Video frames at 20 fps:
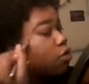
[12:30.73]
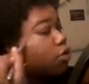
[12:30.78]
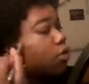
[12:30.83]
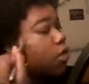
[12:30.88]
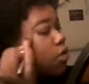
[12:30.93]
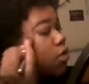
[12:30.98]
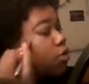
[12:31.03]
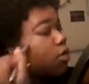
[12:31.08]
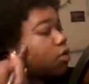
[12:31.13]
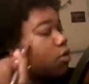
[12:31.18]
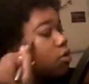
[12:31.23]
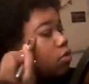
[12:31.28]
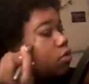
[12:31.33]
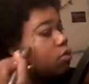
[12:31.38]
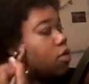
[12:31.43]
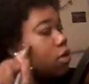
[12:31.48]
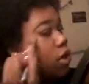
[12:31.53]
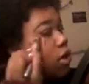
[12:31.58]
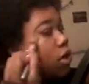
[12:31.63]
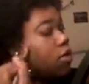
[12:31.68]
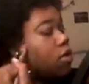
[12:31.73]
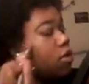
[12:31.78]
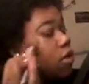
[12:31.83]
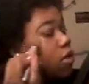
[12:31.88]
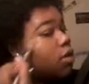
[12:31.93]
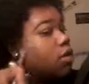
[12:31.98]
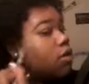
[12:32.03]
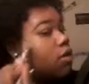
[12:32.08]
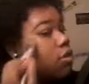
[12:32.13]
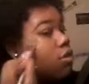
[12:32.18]
Mixing those two together
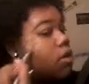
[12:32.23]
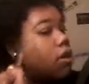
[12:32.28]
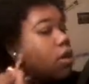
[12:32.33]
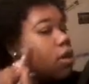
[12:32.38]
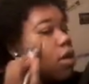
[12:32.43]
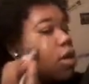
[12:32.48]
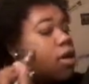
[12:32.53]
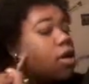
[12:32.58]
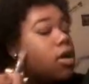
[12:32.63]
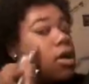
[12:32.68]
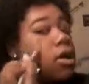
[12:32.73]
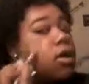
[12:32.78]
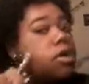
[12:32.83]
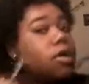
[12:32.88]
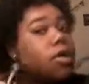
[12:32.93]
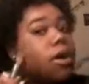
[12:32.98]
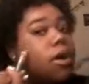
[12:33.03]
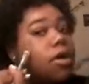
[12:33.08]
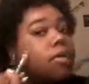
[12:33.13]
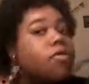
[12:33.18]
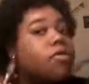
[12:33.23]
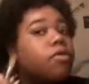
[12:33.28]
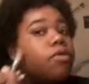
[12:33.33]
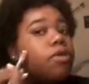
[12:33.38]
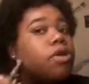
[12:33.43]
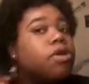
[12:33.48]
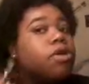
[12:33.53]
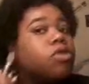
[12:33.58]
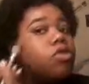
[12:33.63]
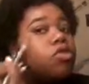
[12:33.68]
gives me a good
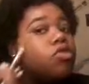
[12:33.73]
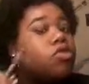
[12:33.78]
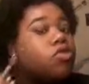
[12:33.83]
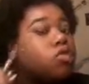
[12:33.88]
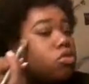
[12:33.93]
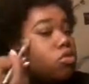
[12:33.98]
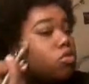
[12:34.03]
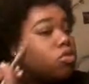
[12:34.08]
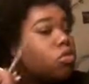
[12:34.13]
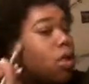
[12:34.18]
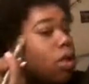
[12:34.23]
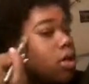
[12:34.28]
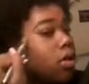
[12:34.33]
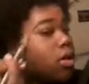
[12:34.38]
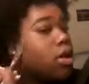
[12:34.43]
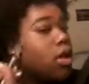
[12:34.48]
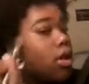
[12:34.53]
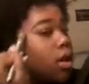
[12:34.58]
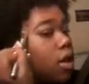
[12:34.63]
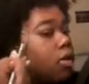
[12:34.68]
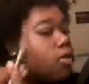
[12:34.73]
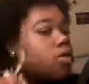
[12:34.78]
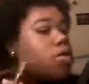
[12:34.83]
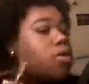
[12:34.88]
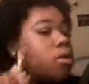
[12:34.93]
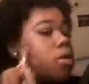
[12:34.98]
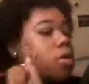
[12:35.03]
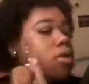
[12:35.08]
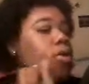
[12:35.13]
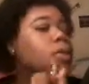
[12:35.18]
coverage throughout the day.
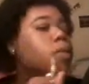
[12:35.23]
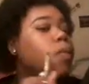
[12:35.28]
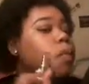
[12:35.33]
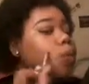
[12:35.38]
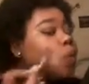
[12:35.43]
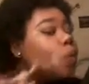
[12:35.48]
So